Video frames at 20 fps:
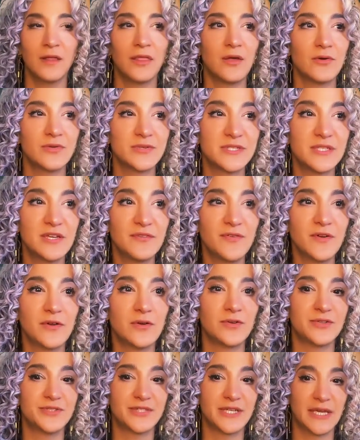those
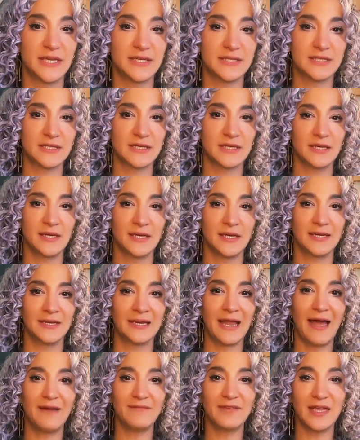difficulties,
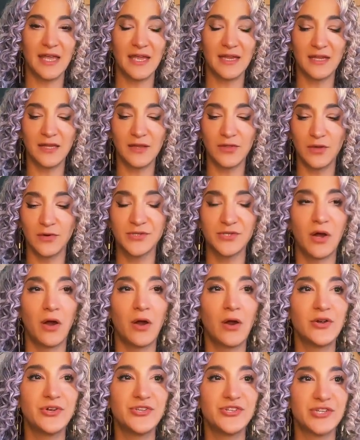navigating those
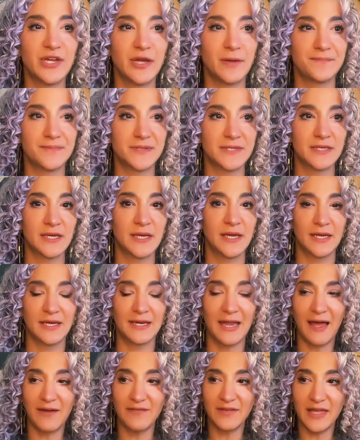hardships,
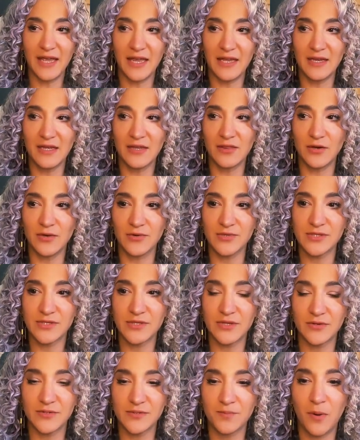navigating
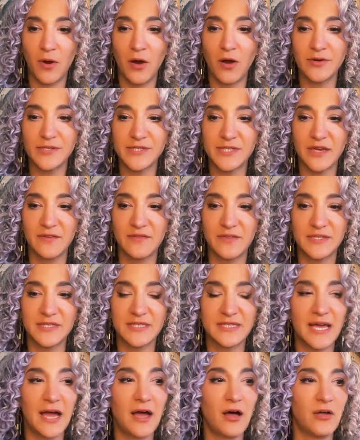those parts of the
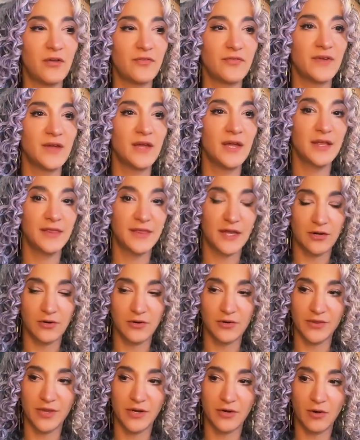self that
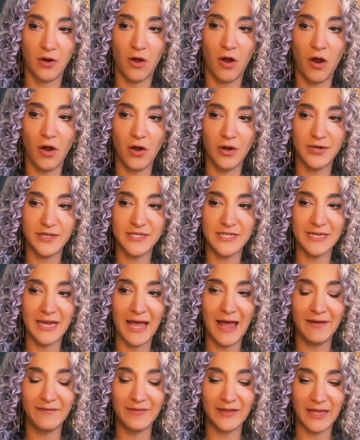are hard to
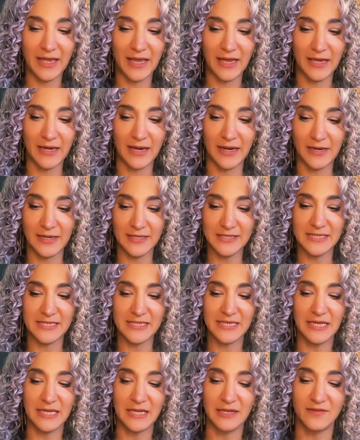navigate. And I
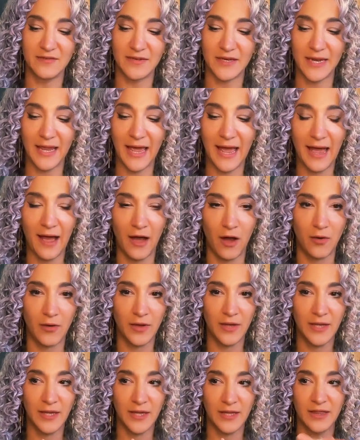see even
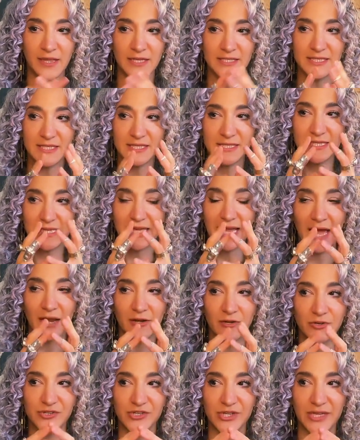now, this is the
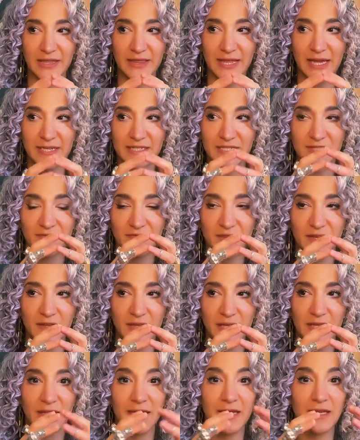energy that is
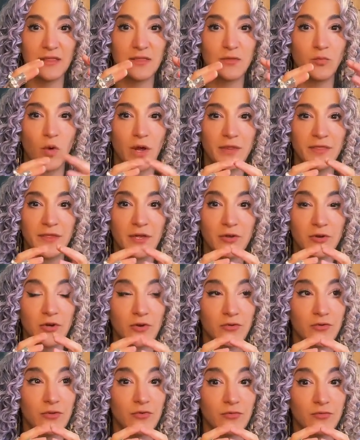feeling like
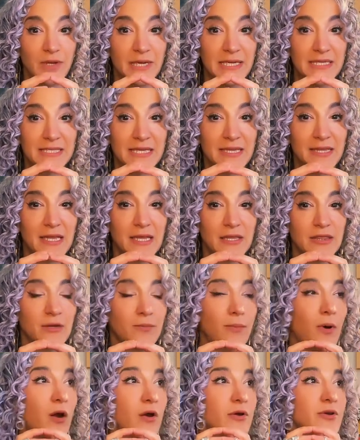the reason that
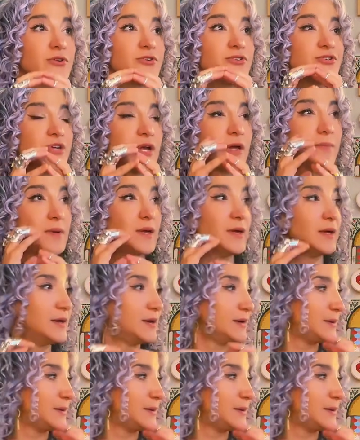their partnership